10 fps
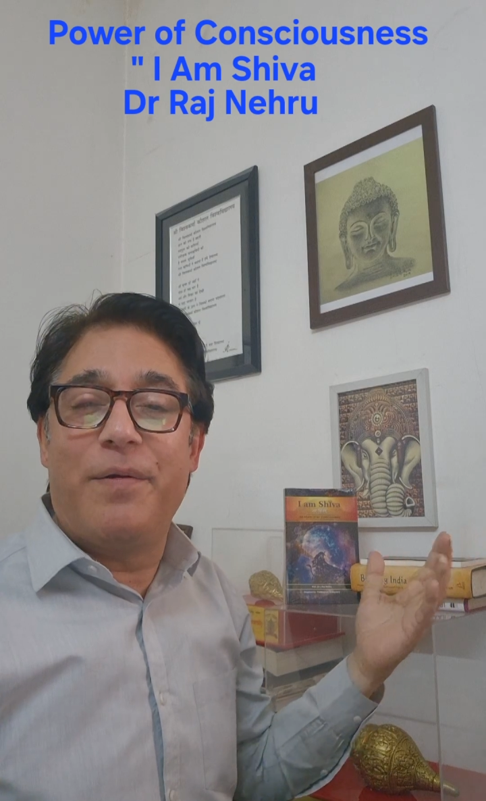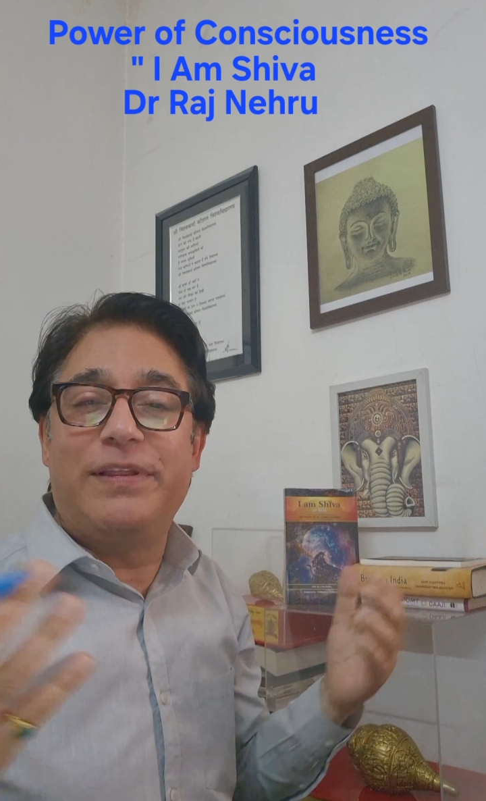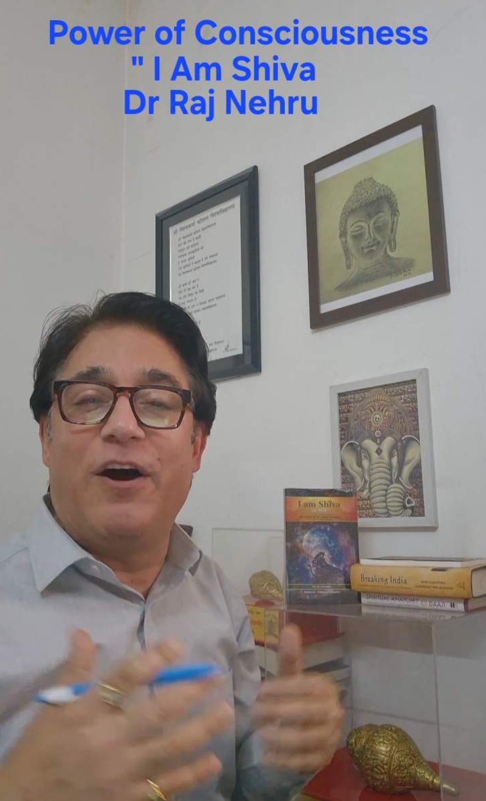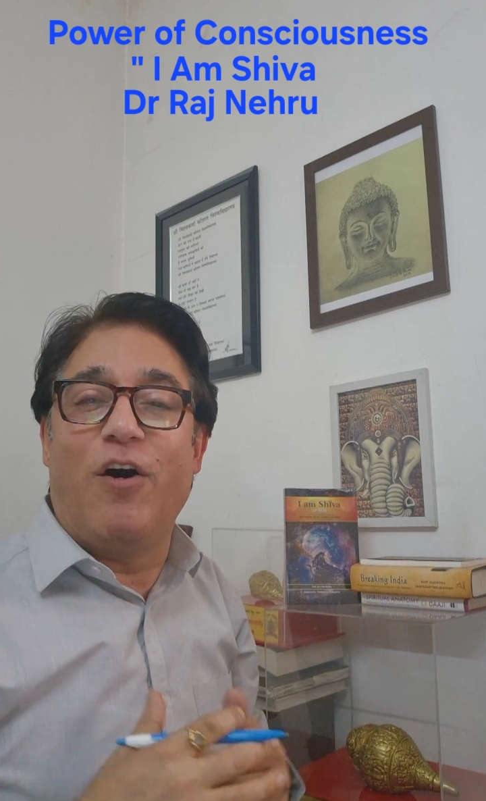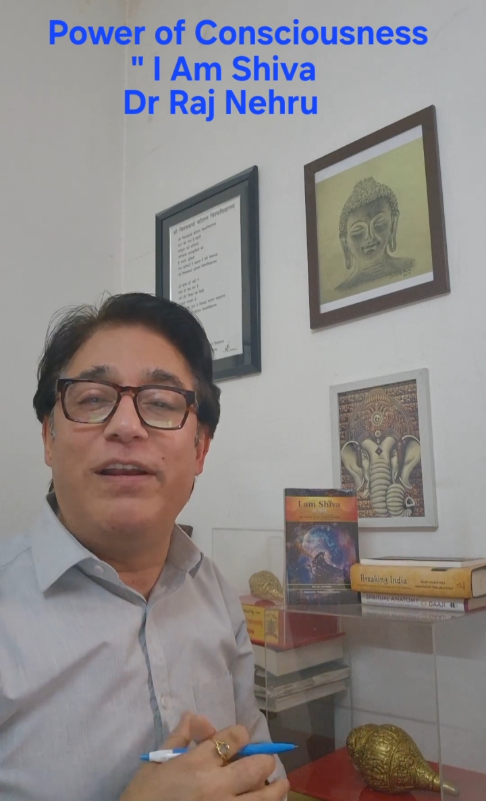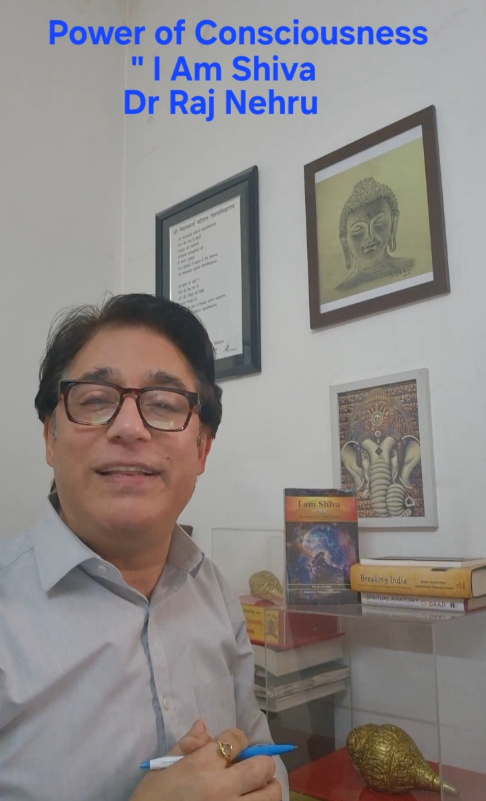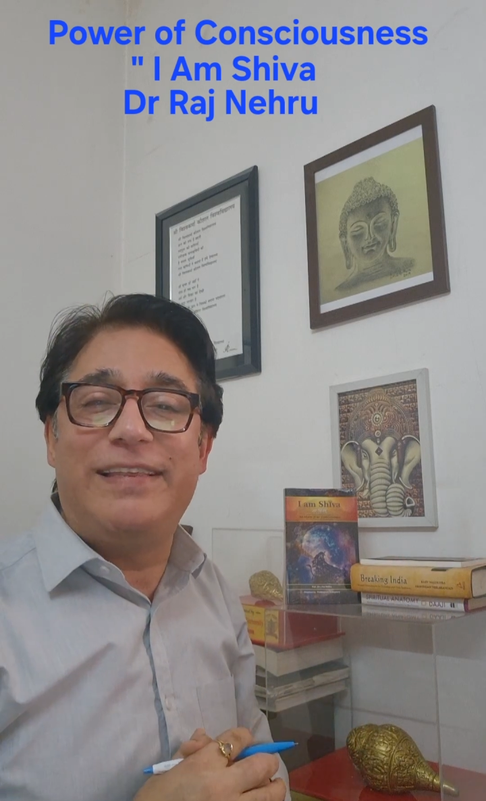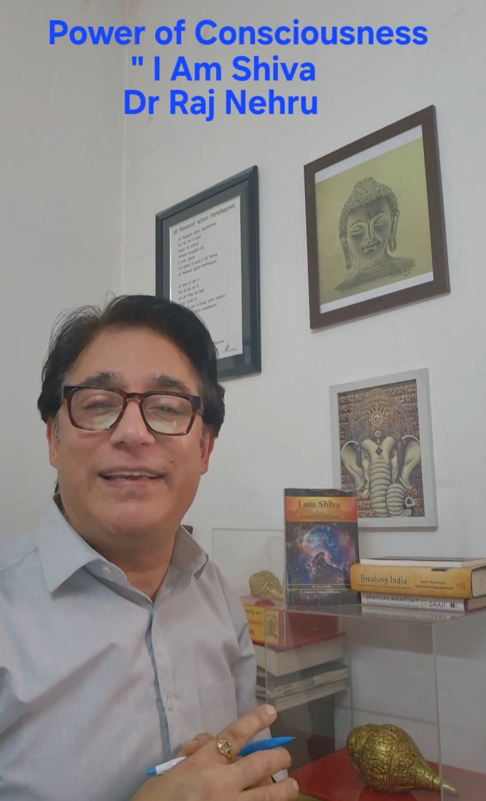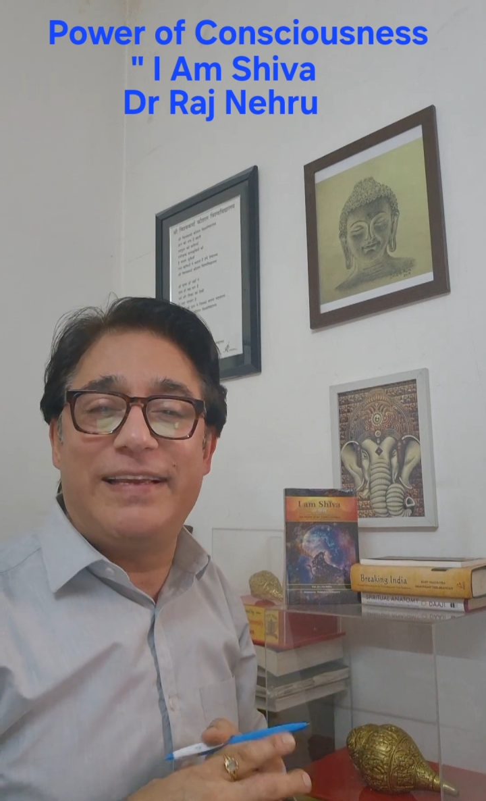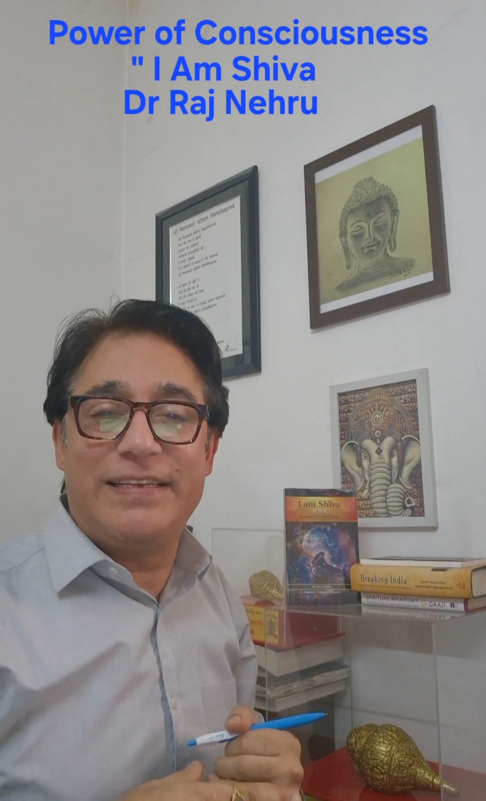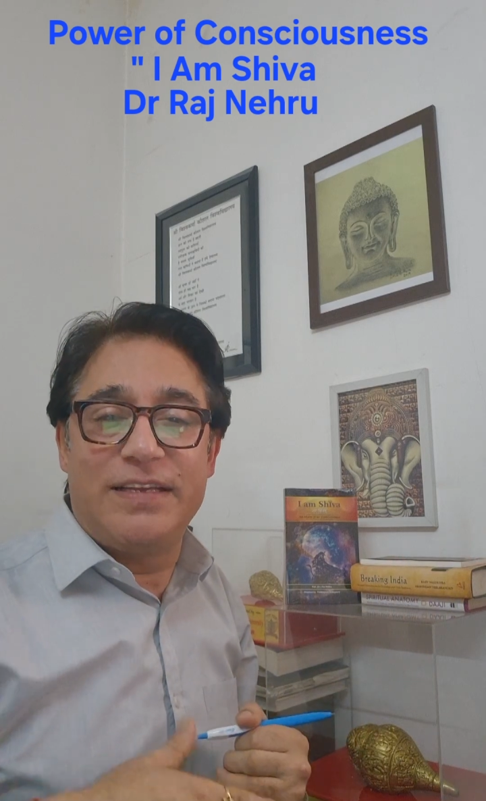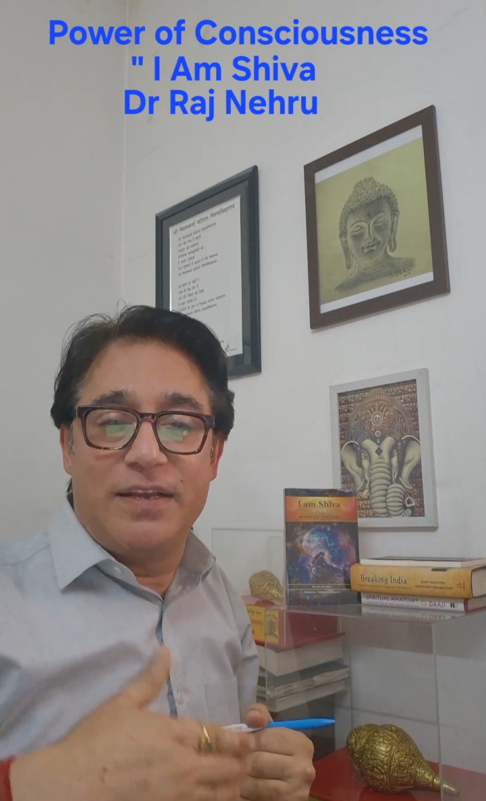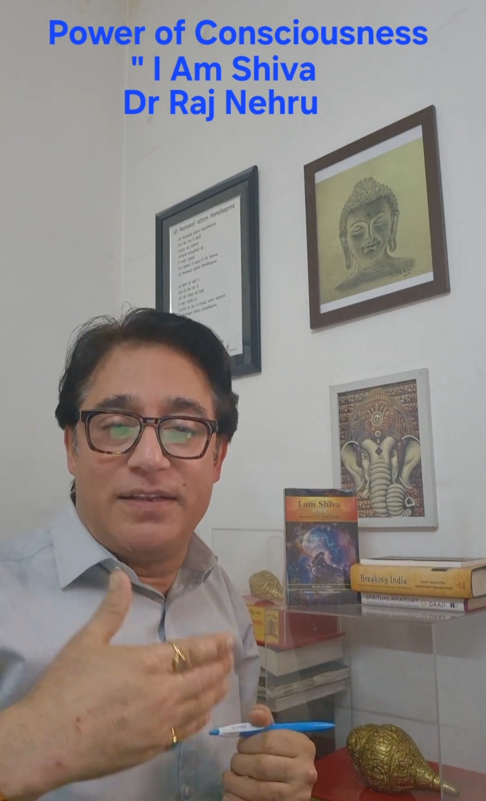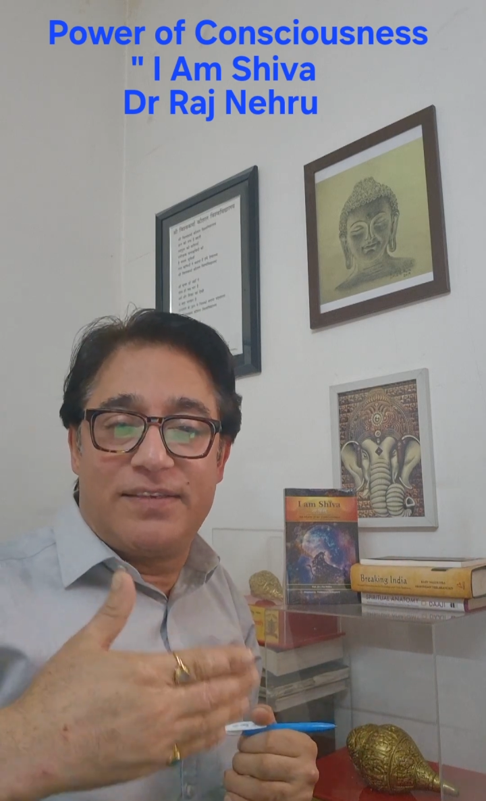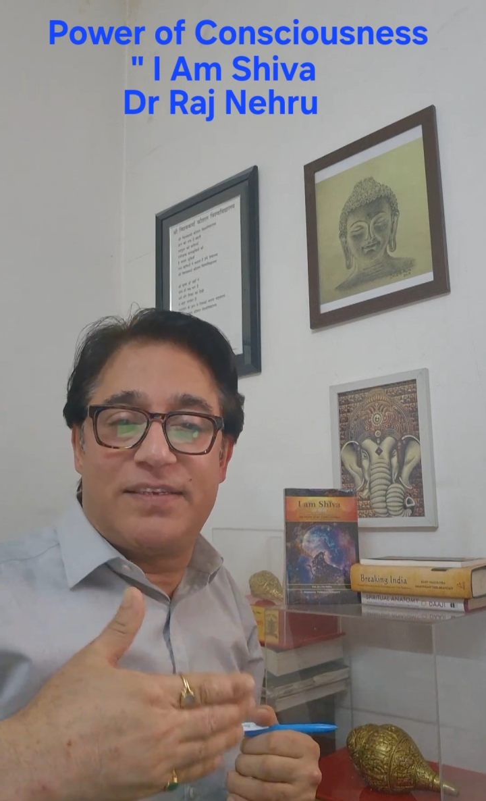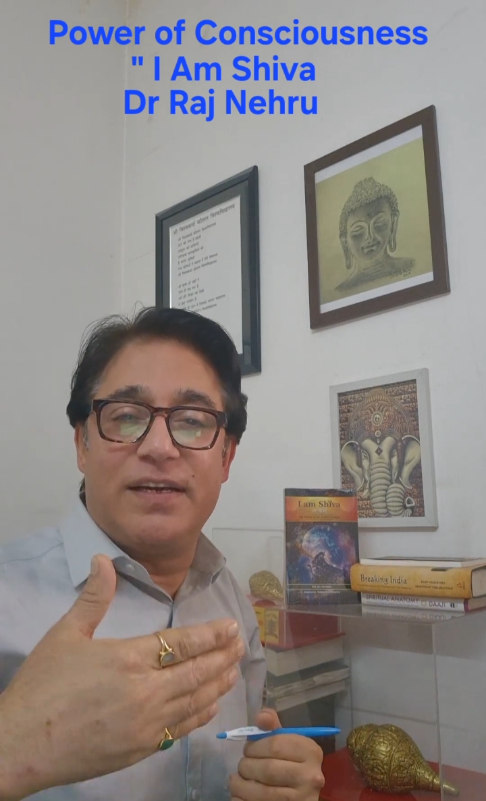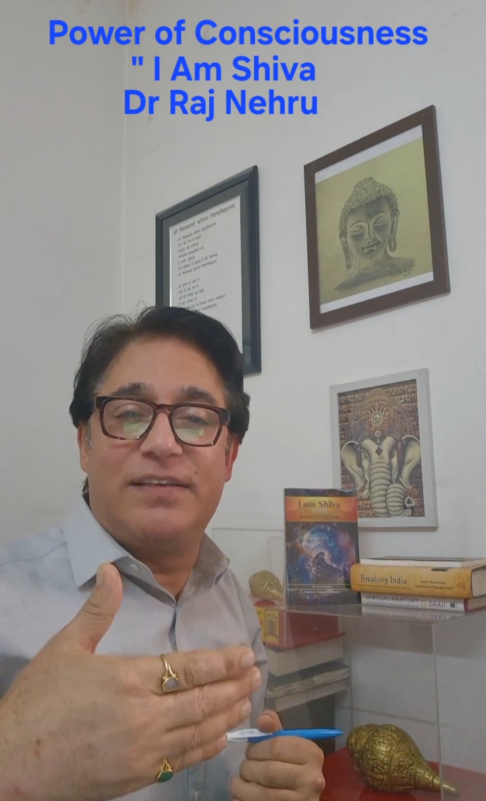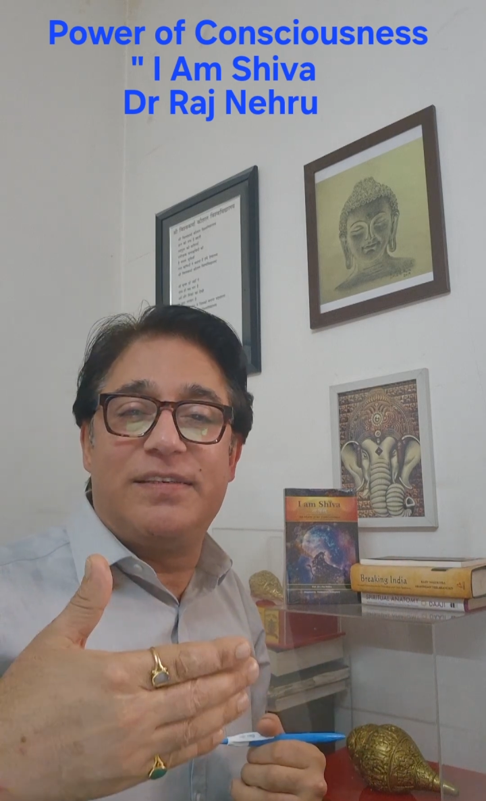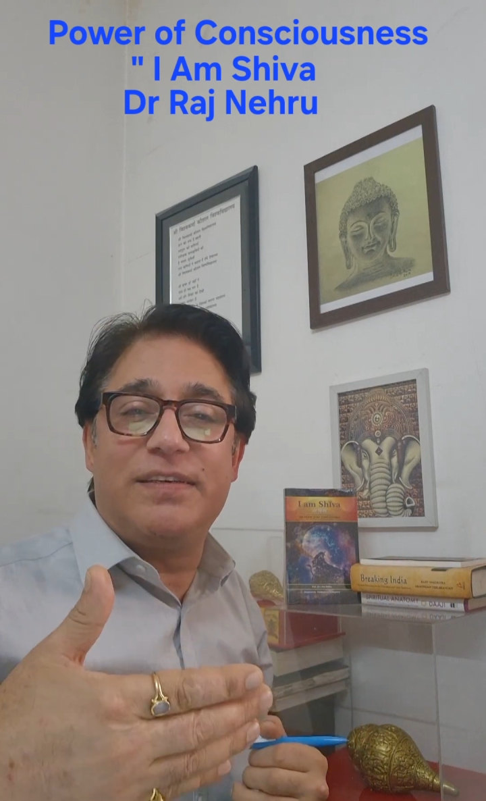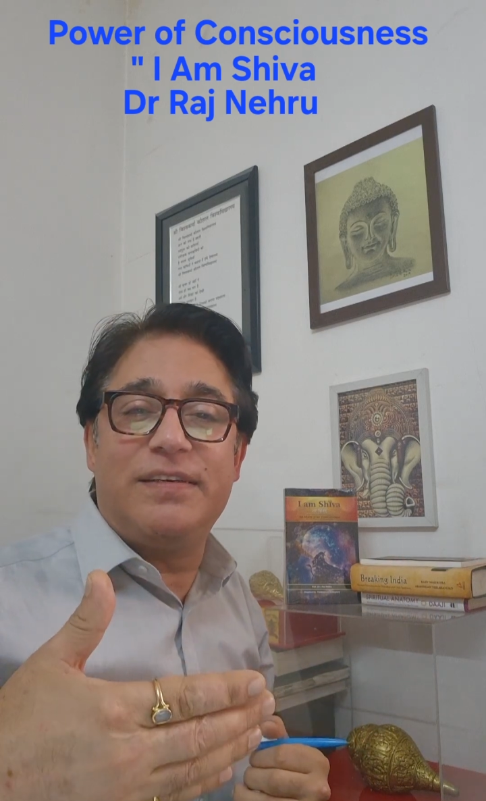The only thing is,
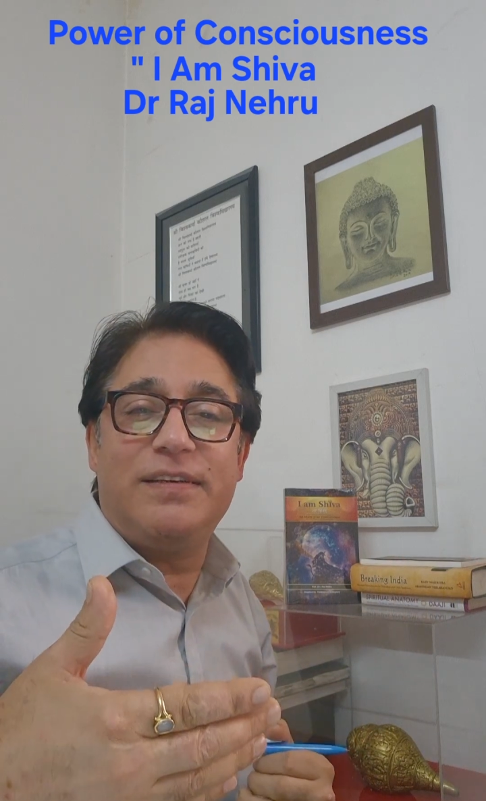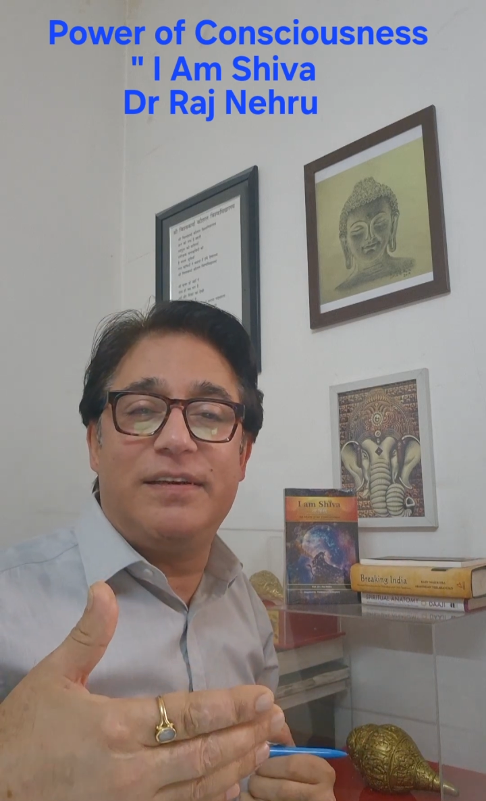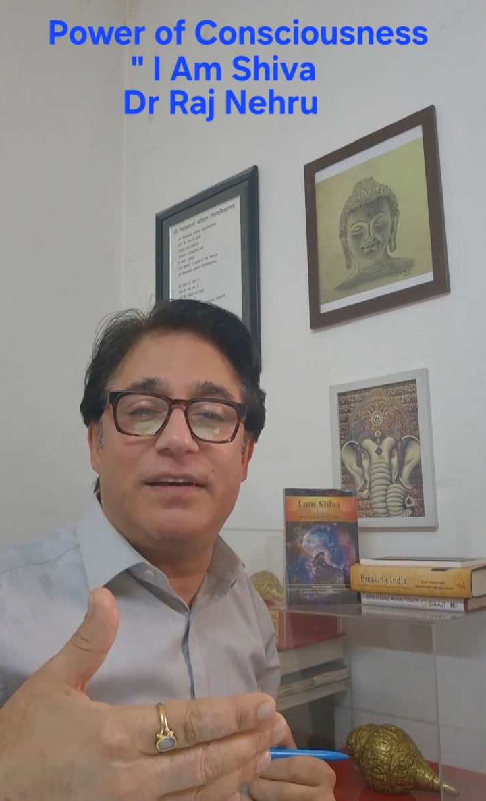certain